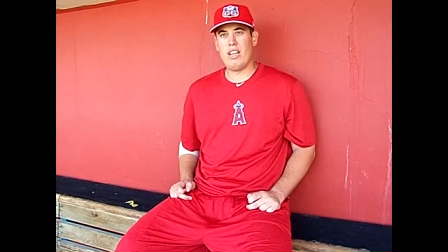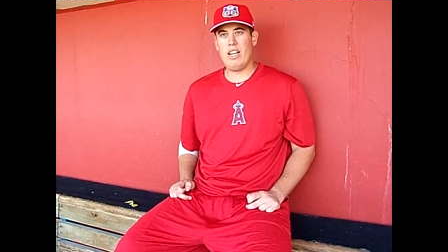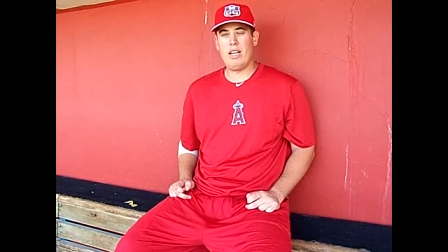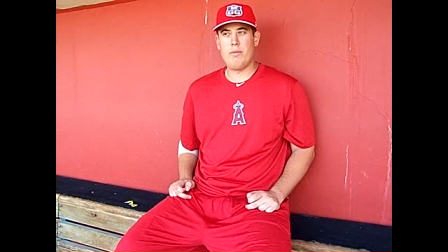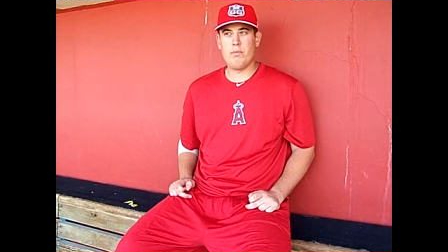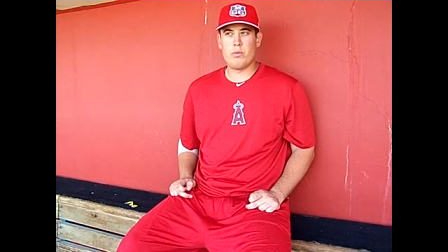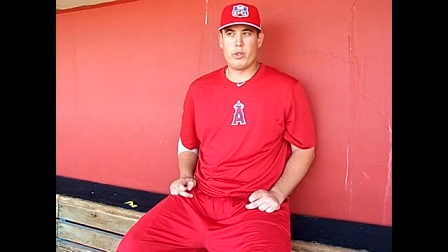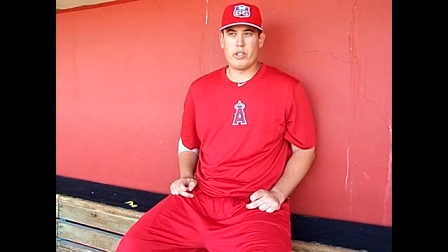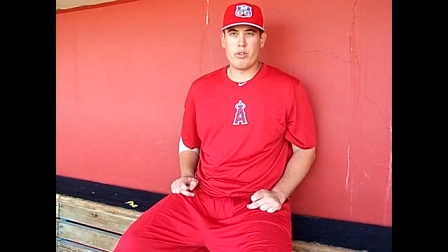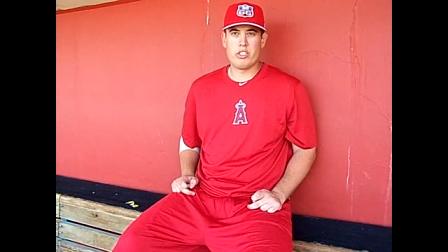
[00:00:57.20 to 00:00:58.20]
Um,
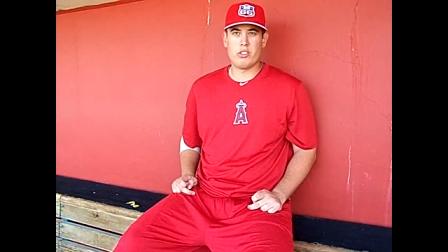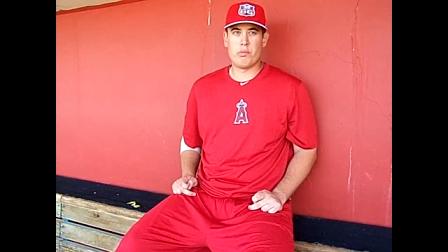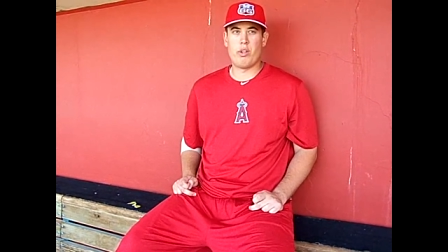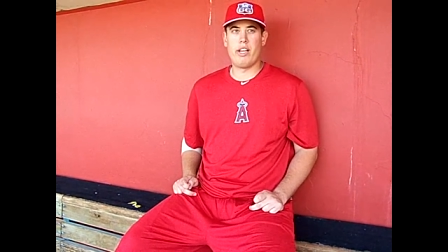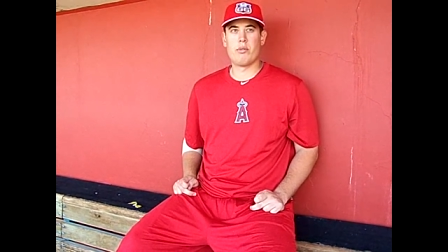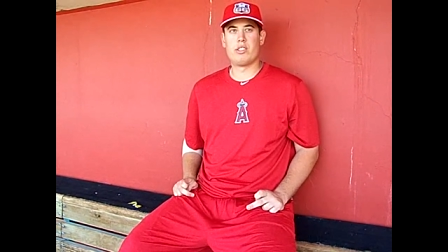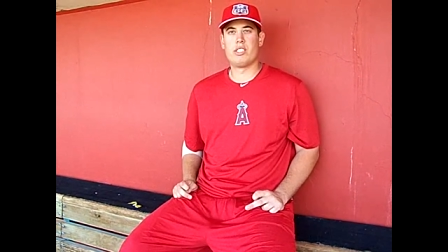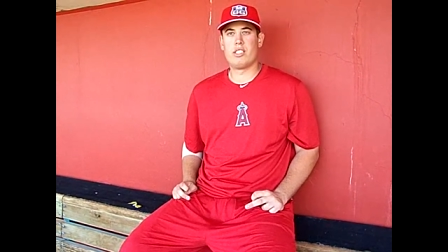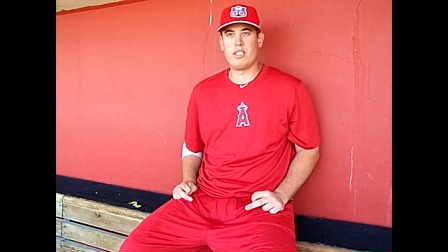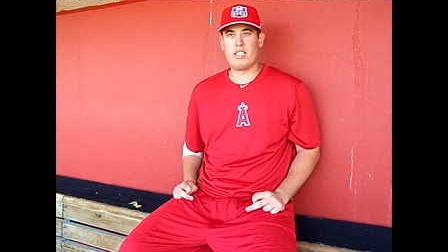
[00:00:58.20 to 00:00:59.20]
well, the original plan was
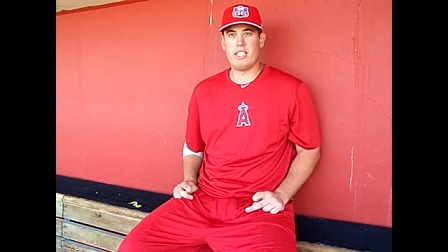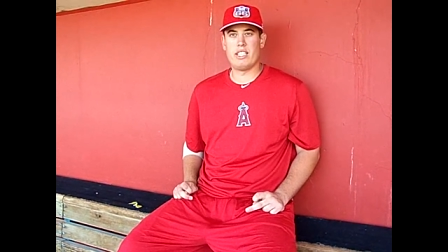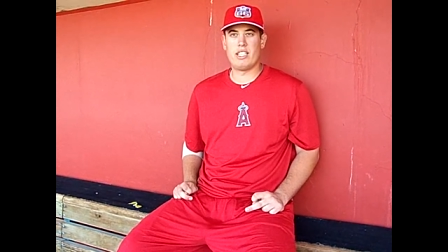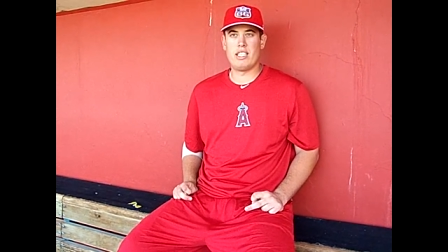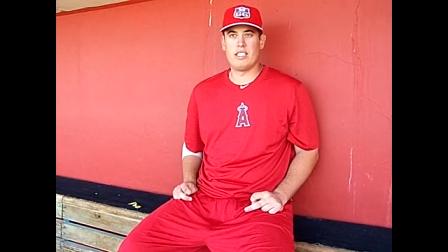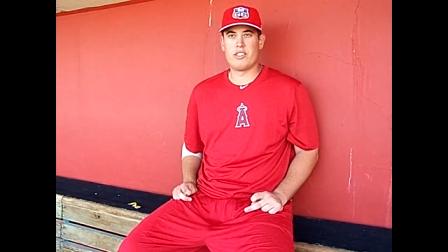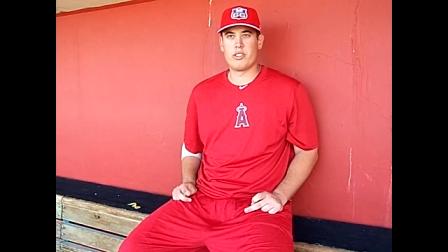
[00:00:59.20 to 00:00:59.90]
to get uh,